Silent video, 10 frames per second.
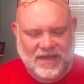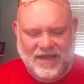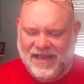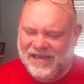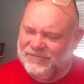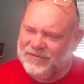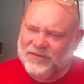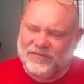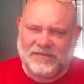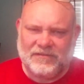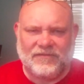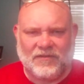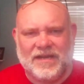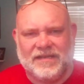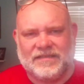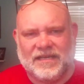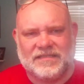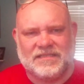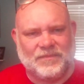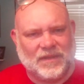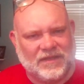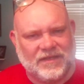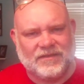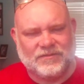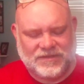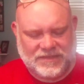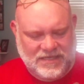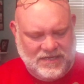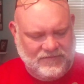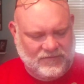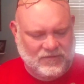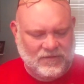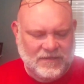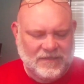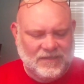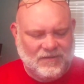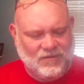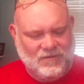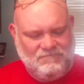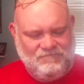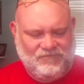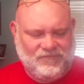I don't know if they're afraid to touch the political stuff or